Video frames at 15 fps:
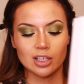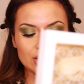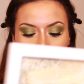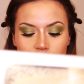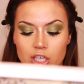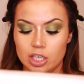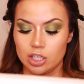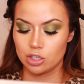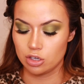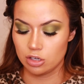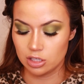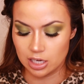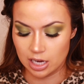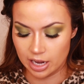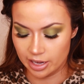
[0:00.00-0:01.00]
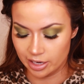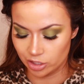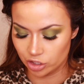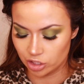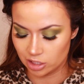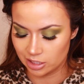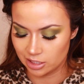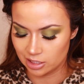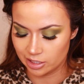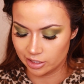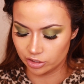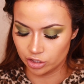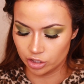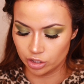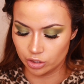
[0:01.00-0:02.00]
the colour I actually
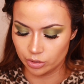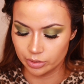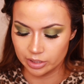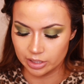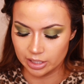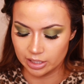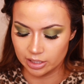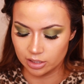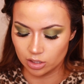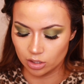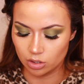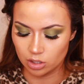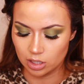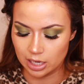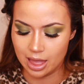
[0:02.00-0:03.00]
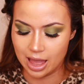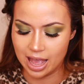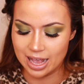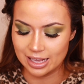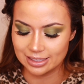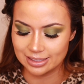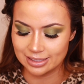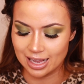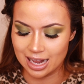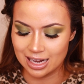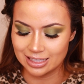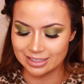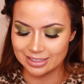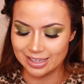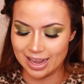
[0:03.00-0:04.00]
like to use is the colour
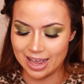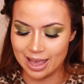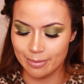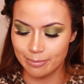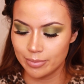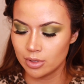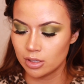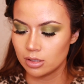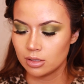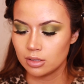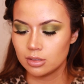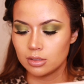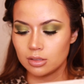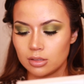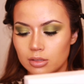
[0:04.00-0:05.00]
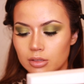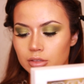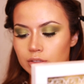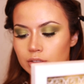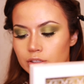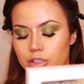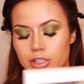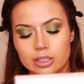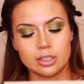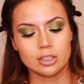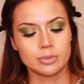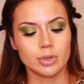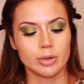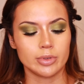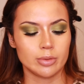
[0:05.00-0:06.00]
S&M. Shit,
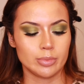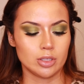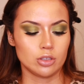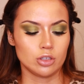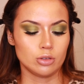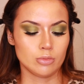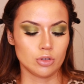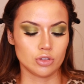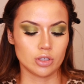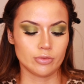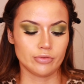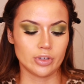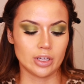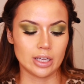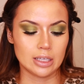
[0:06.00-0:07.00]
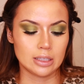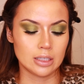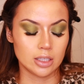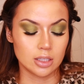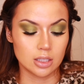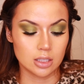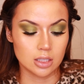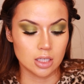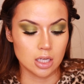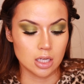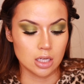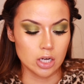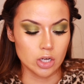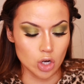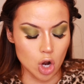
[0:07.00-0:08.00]
that's probably a bit too much. I'm forgetting that it's
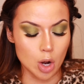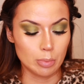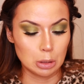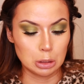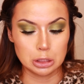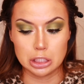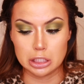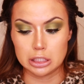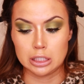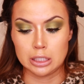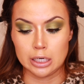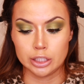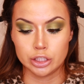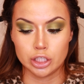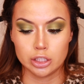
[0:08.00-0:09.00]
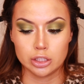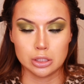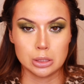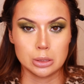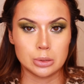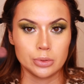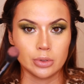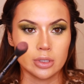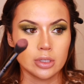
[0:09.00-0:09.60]
not a blush, it's an eyeshadow.